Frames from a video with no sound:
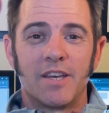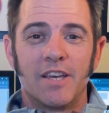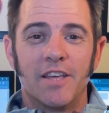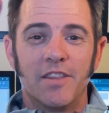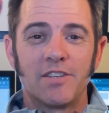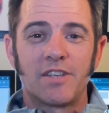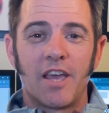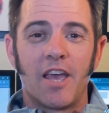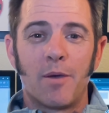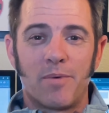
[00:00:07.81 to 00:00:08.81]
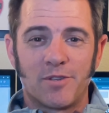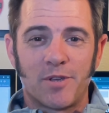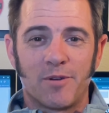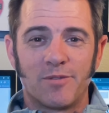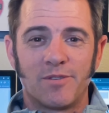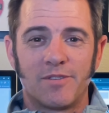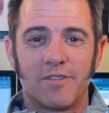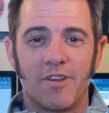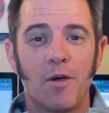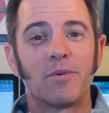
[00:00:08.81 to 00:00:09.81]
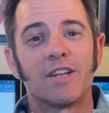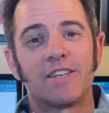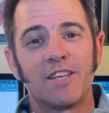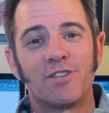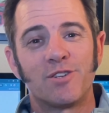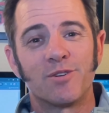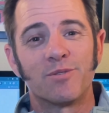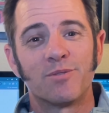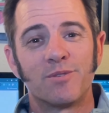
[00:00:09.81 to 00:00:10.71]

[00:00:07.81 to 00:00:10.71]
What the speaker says: In this episode, I'm going to teach you